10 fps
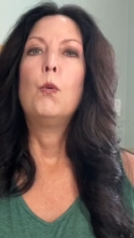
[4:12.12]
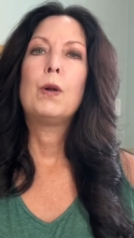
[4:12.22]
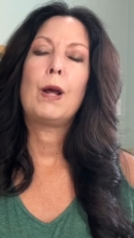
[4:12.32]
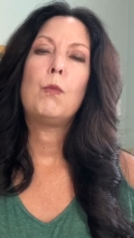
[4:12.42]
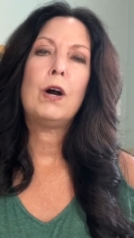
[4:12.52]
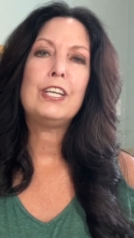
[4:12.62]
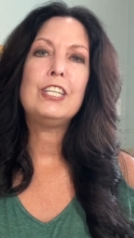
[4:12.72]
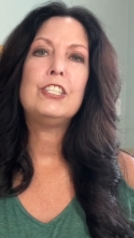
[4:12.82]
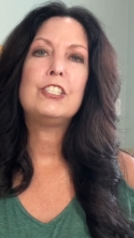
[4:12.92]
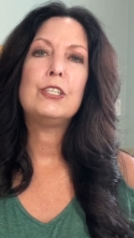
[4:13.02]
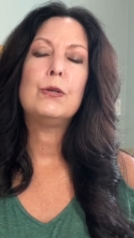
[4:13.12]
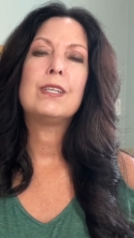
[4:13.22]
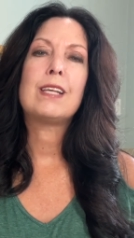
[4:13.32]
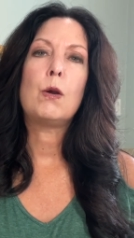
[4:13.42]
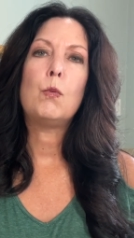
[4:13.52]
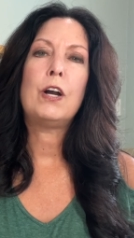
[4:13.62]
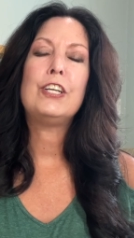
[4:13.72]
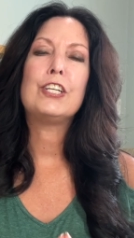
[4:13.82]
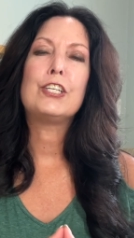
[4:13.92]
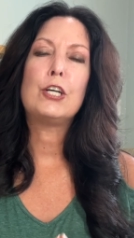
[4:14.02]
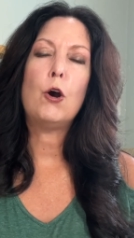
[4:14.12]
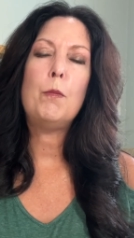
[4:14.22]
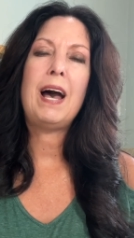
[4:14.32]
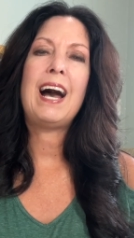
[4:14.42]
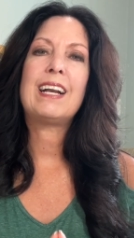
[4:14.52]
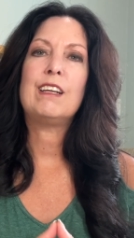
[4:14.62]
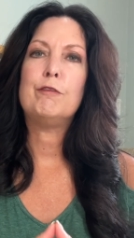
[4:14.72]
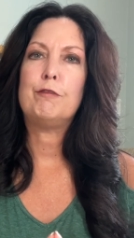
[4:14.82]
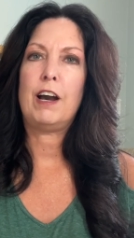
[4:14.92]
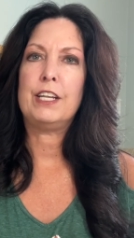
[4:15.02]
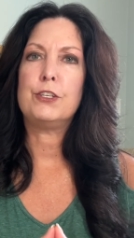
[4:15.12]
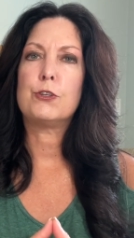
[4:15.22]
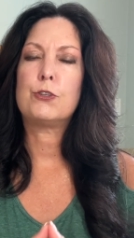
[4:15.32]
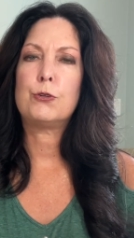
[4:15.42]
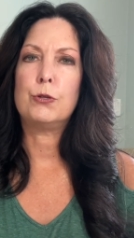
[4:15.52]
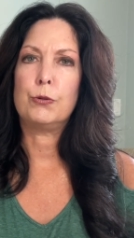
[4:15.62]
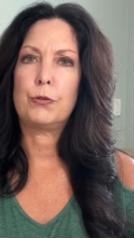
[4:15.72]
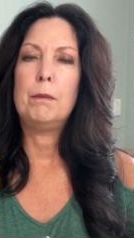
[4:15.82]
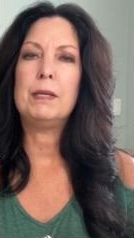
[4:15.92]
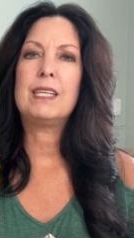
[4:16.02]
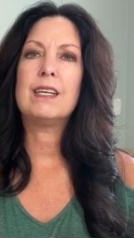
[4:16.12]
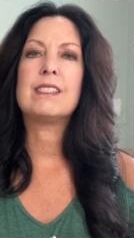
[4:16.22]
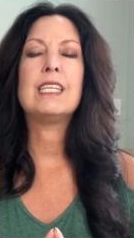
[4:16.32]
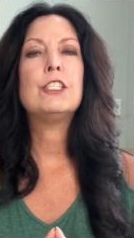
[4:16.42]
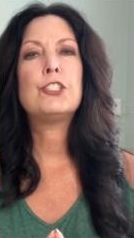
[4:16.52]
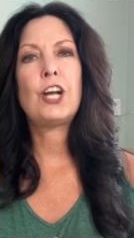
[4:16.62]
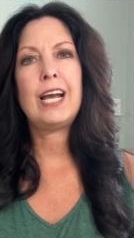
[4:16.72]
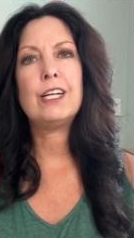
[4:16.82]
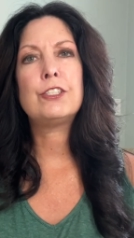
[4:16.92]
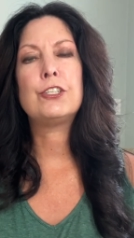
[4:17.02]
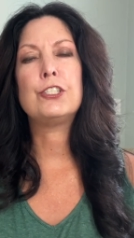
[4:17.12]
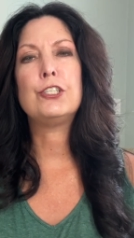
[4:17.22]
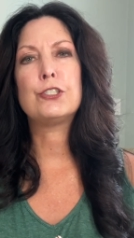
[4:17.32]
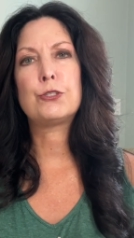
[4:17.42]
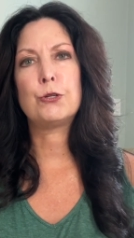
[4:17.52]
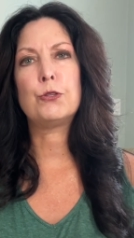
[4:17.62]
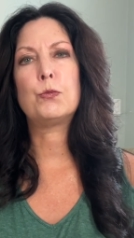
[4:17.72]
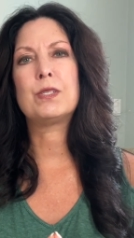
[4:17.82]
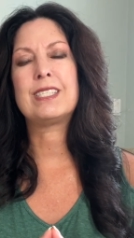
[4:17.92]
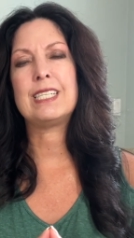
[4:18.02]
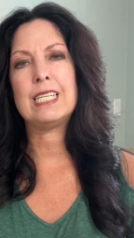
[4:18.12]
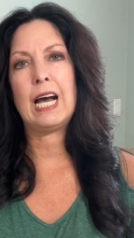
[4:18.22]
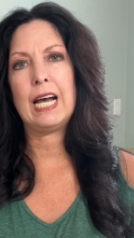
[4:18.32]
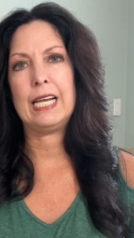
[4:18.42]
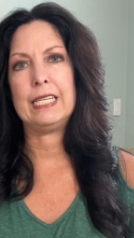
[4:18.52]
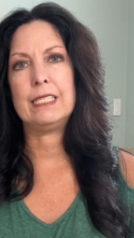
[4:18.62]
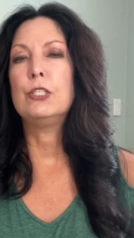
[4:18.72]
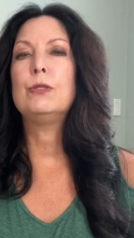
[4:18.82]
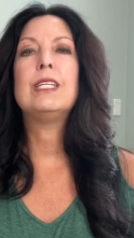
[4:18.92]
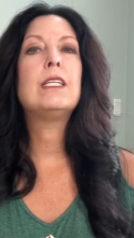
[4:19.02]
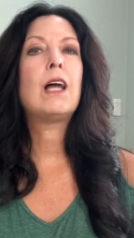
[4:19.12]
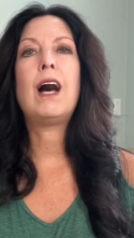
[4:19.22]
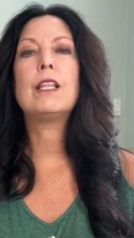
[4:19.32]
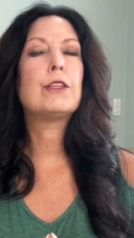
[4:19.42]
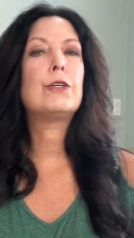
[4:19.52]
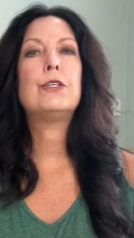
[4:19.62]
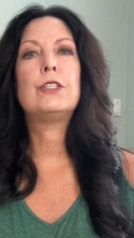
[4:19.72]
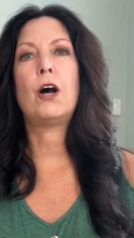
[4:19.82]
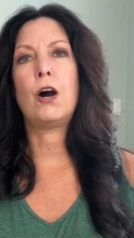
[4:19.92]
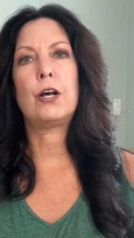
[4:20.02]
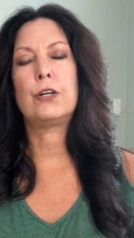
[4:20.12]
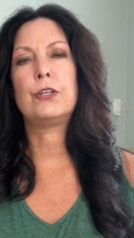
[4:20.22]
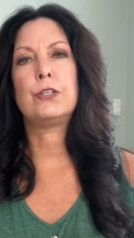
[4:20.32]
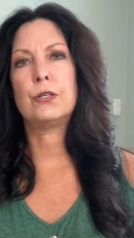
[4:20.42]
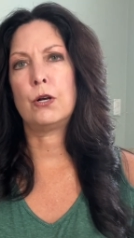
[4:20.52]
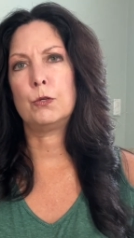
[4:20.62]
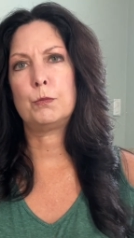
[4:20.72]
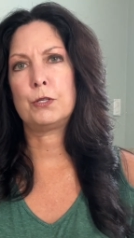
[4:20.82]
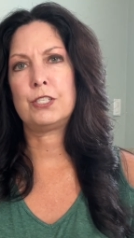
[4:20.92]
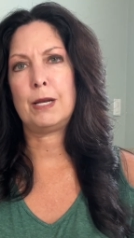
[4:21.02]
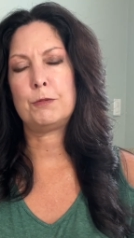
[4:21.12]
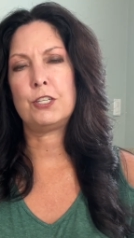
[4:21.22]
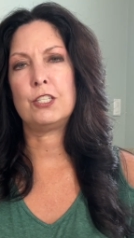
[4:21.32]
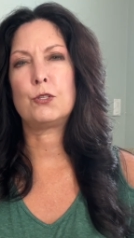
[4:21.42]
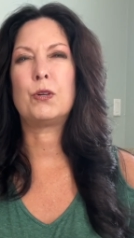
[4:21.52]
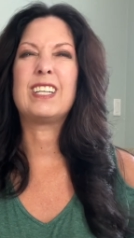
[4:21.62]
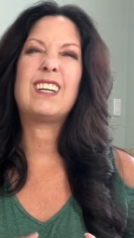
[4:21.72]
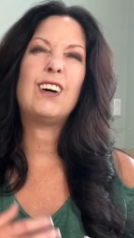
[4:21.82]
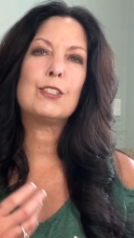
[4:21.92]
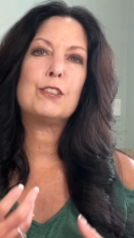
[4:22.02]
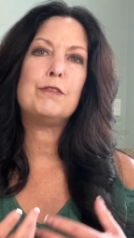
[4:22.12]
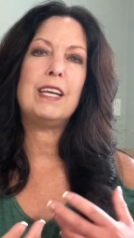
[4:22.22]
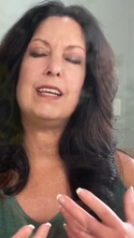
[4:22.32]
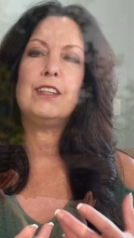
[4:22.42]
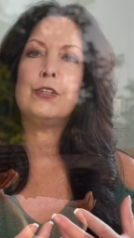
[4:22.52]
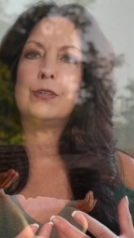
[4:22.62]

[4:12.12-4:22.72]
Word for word: What I want you to do is, I want you to go back and find your truth because in childhood, your truth was denied. You did not learn to honor your own perceptions or to cultivate your